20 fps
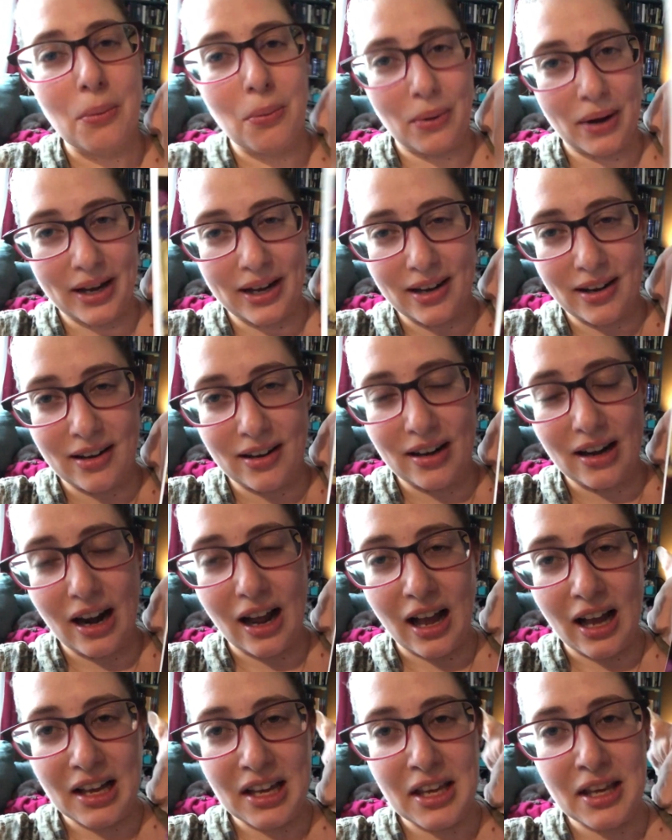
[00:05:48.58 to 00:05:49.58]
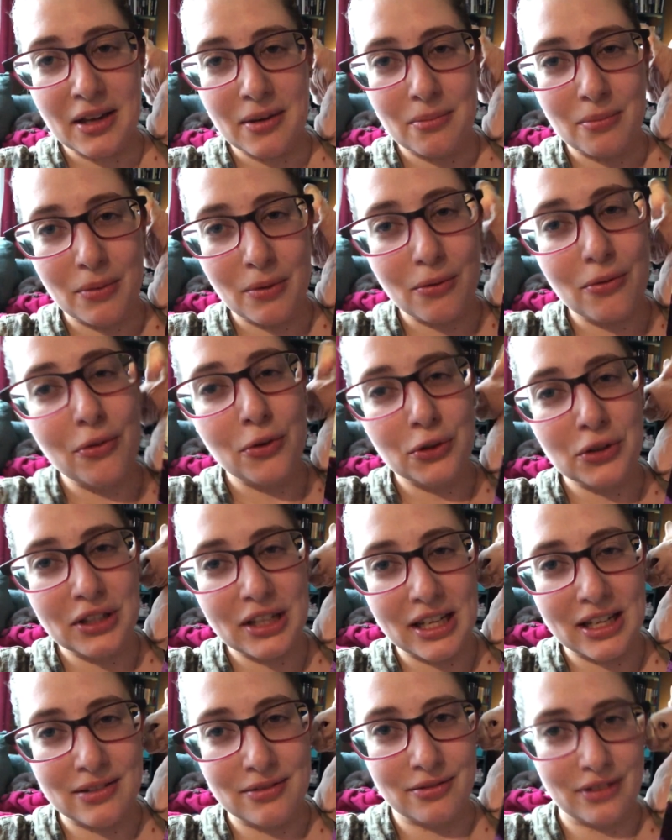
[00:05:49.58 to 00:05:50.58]
where I am
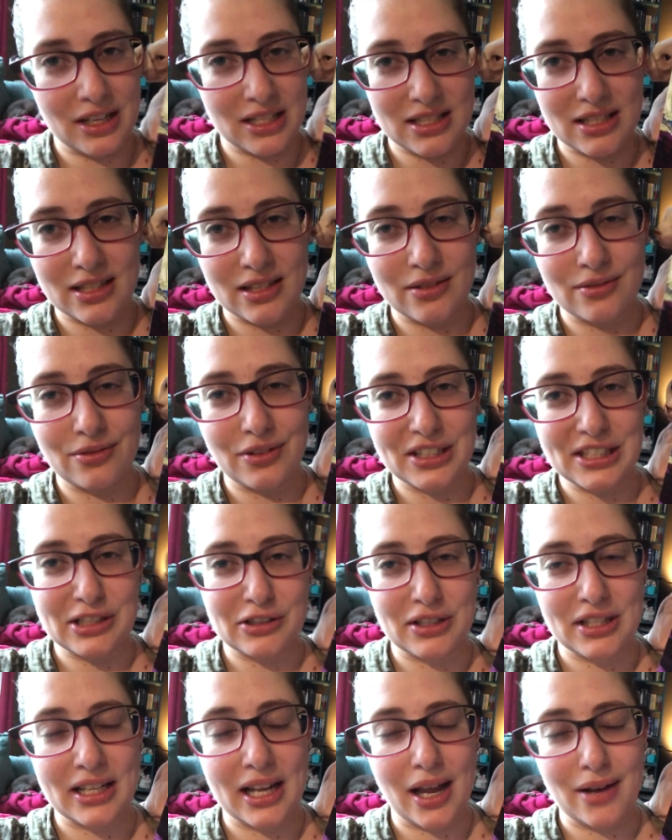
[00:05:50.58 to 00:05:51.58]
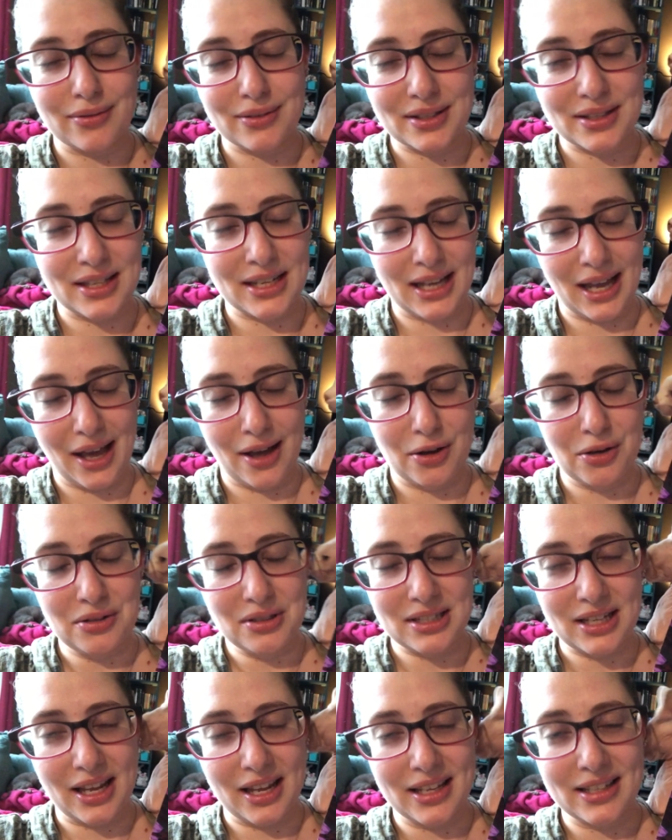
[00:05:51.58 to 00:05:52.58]
fully invested in figuring everything
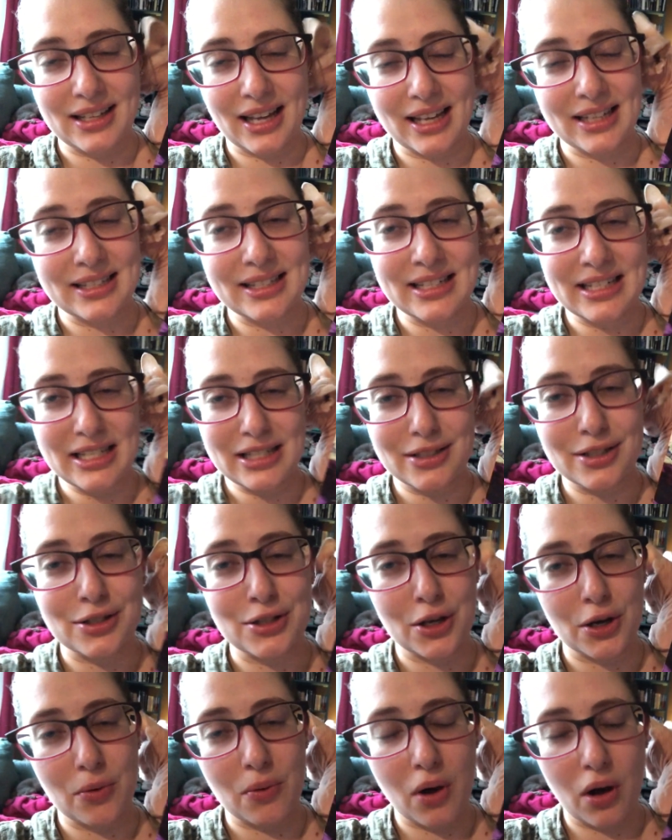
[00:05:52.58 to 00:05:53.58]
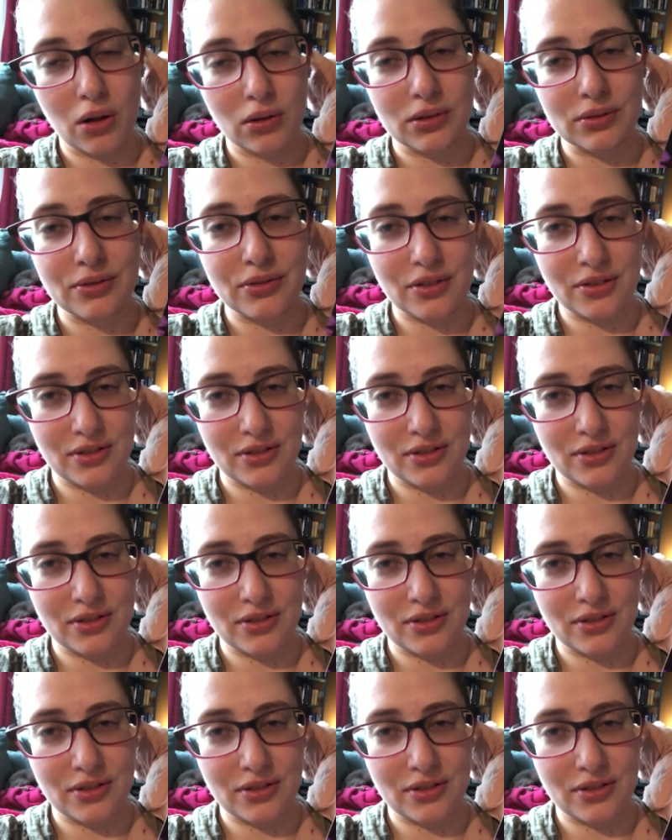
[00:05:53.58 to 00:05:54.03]
out and I need to know all of the